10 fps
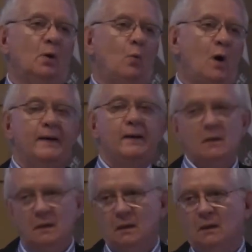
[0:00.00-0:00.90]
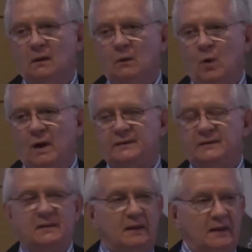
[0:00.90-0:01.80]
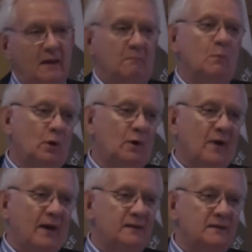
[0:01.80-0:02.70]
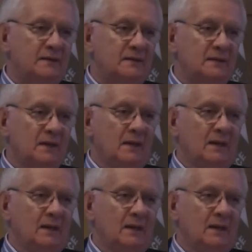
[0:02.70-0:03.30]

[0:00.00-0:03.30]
One was yet more arrests,